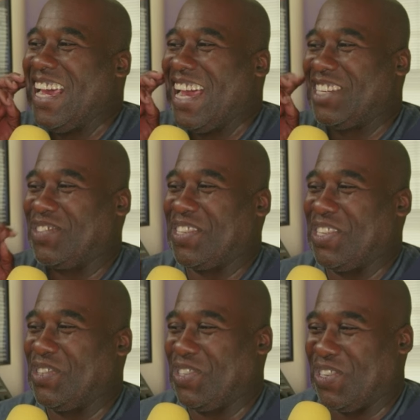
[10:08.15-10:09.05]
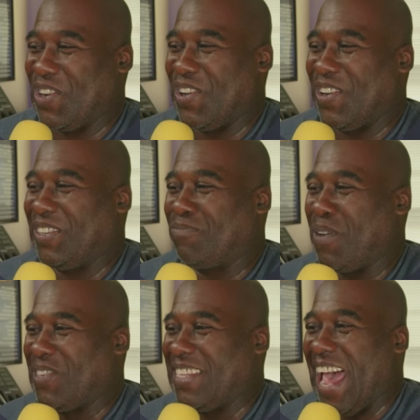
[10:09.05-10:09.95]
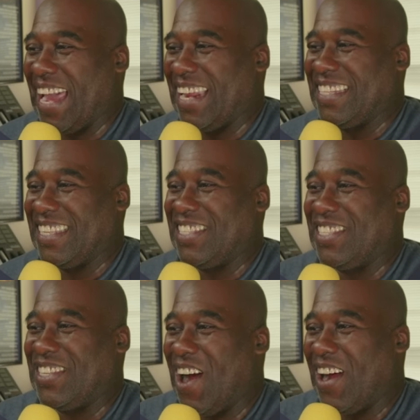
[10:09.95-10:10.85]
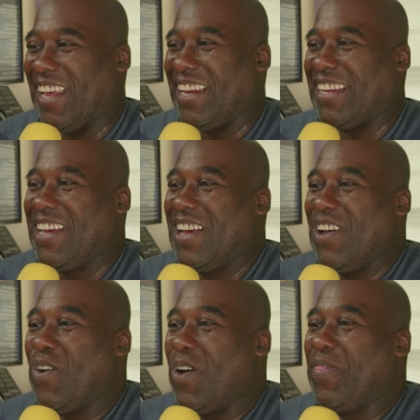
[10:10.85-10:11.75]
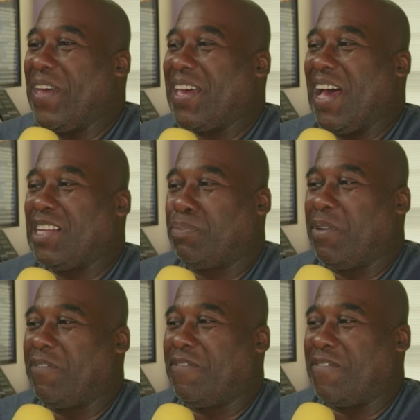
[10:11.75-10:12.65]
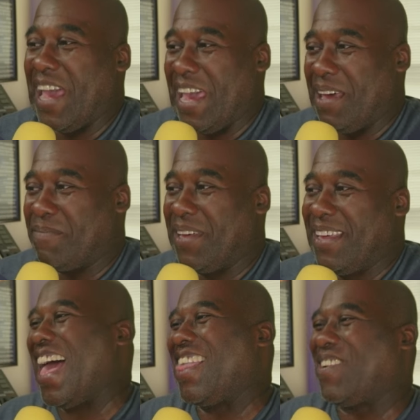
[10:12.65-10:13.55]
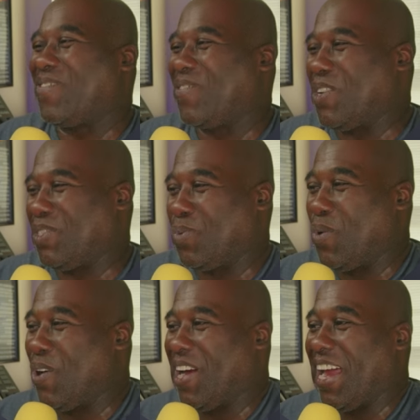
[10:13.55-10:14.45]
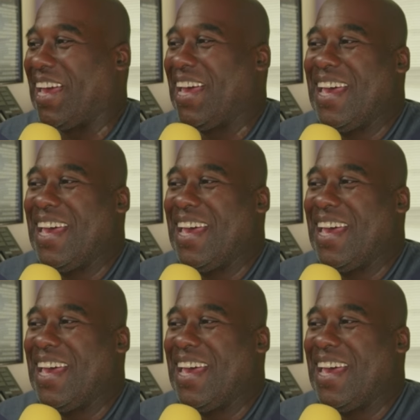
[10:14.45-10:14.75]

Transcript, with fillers: Introduce your protagonist, a starlet, on the cusp of fame. Ah, the first warning.